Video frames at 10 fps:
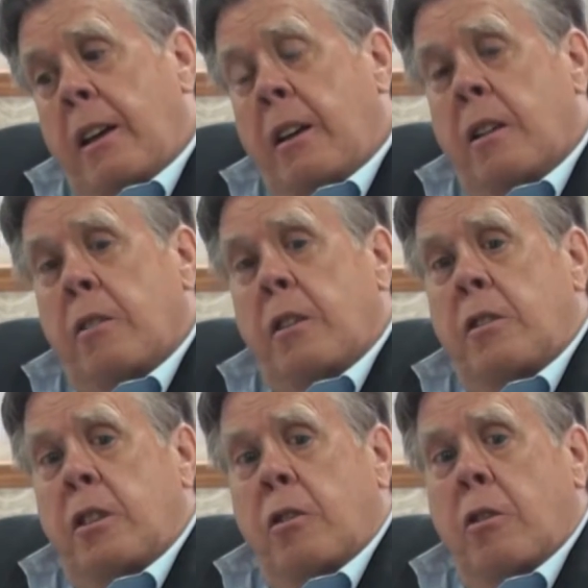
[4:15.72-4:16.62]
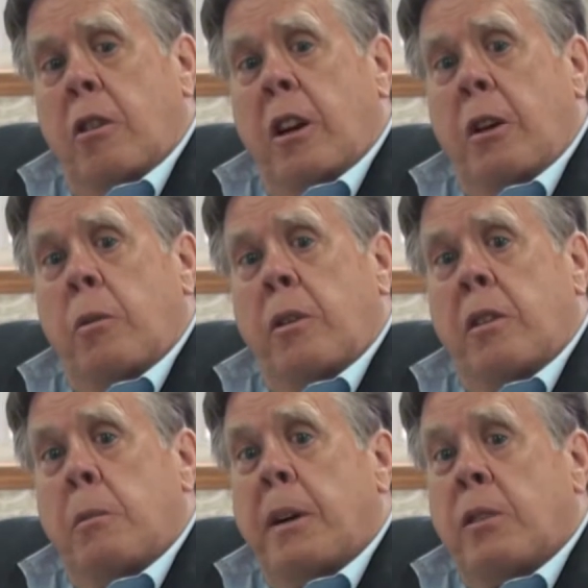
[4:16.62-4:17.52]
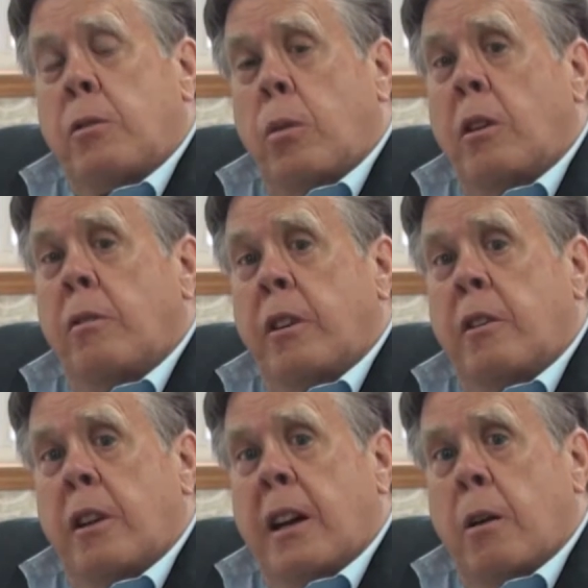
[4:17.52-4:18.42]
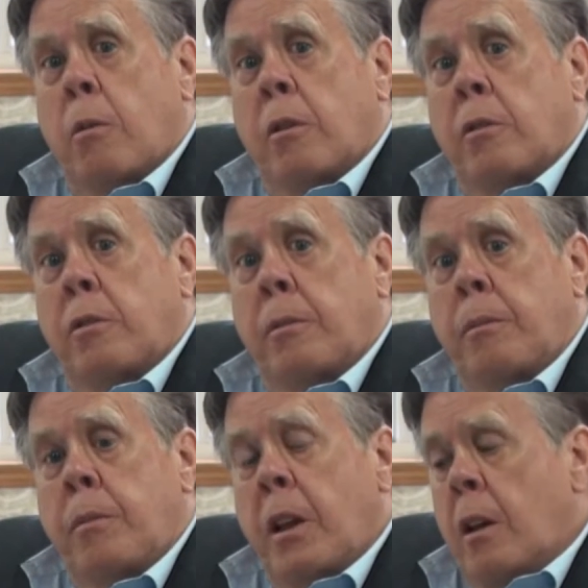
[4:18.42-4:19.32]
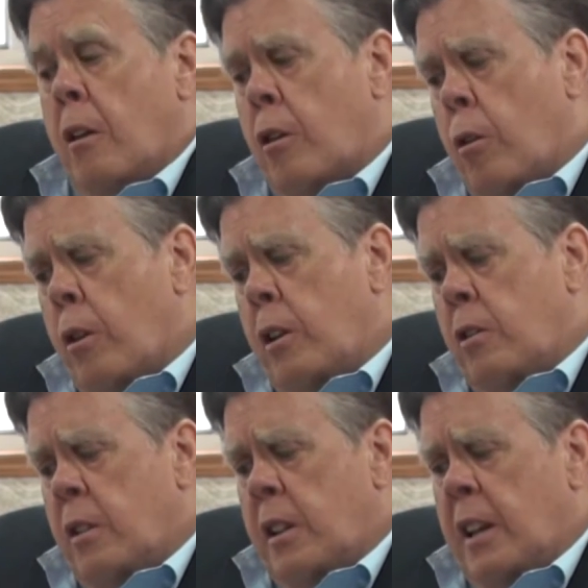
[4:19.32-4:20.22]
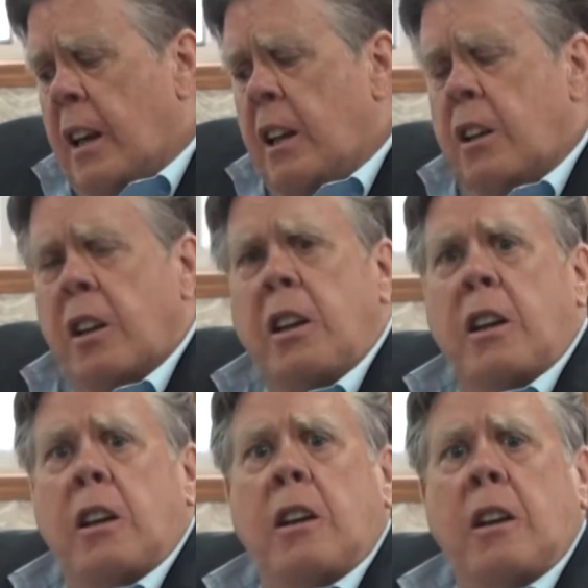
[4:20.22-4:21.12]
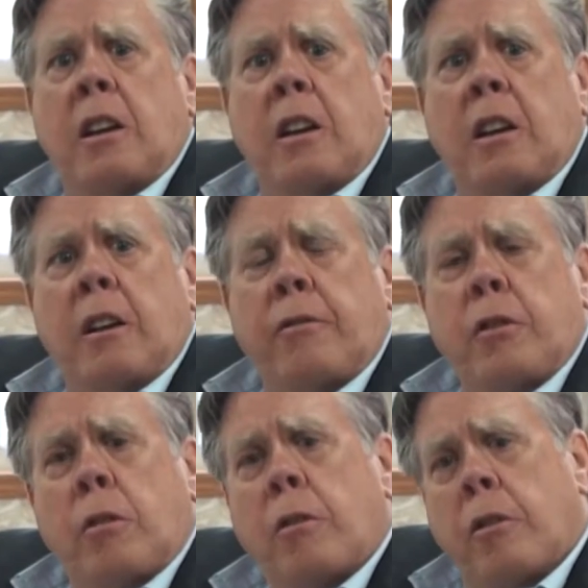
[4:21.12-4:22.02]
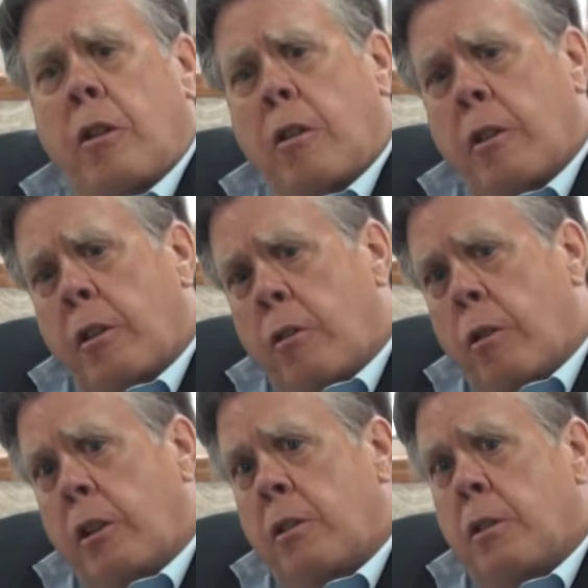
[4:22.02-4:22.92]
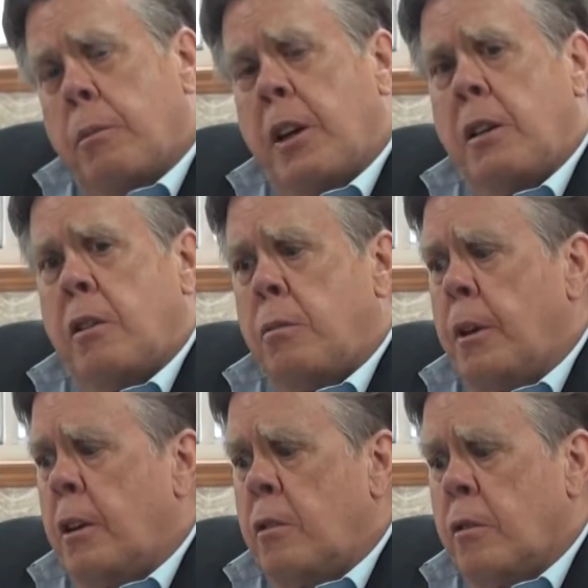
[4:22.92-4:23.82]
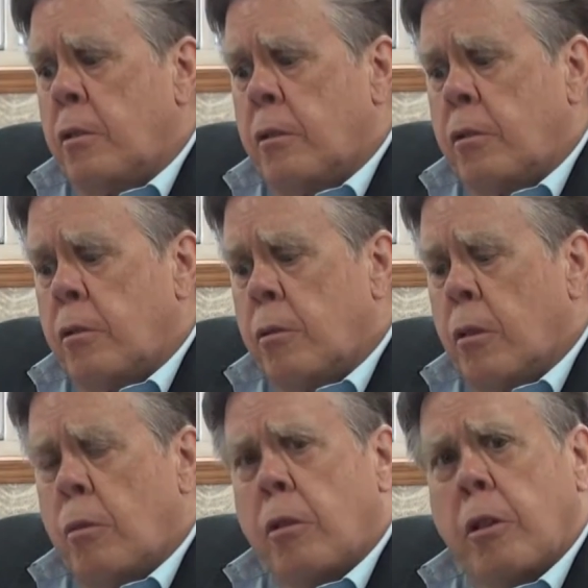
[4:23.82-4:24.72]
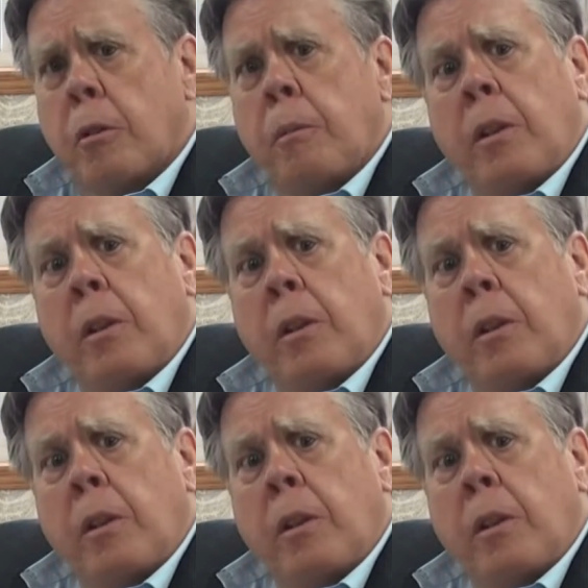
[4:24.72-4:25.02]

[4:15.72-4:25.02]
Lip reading: It'll deteriorate within about 1,200 hours. According to the AD, if you overhaul it according to the maintenance manuals of Stewart Warner,